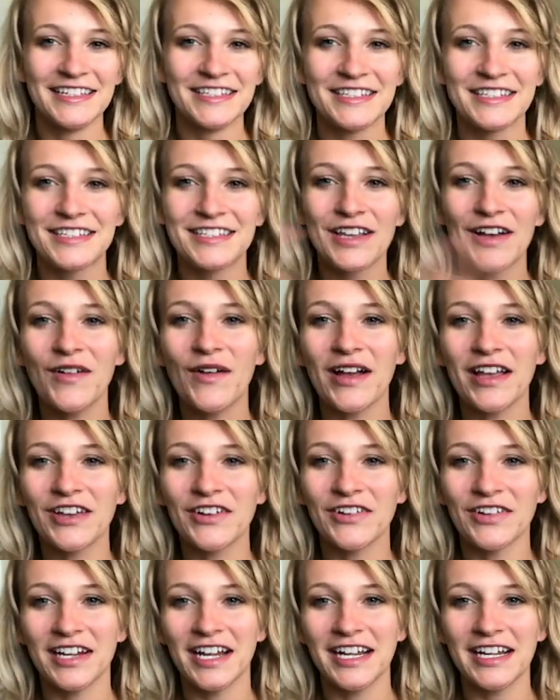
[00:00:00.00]
so I
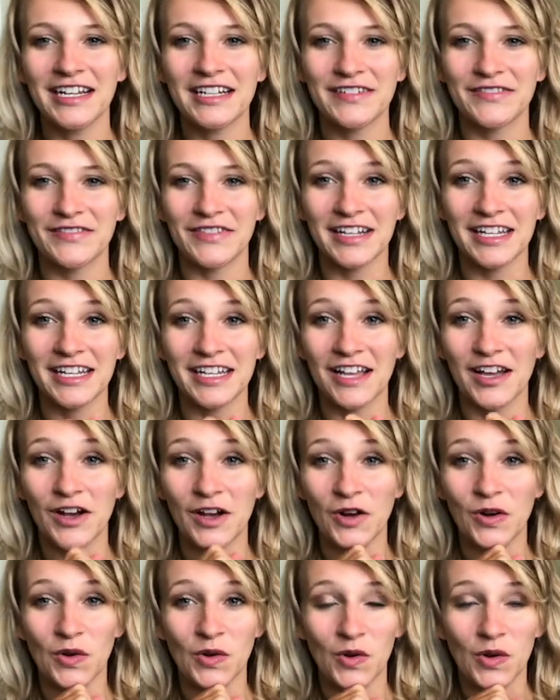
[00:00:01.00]
created a
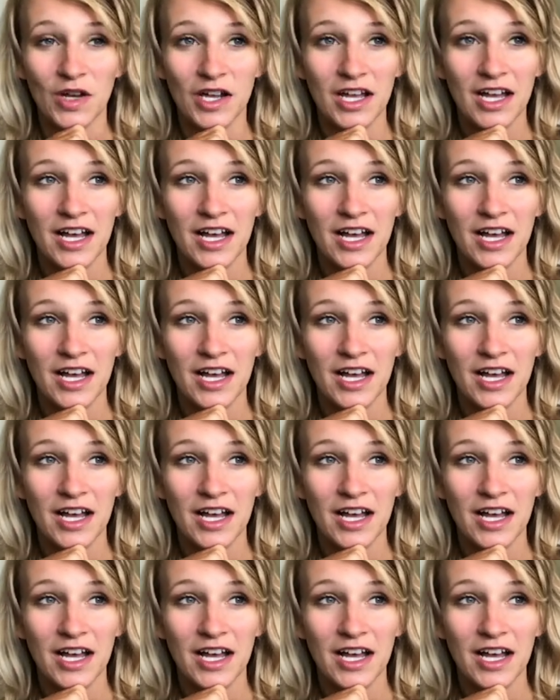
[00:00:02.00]
video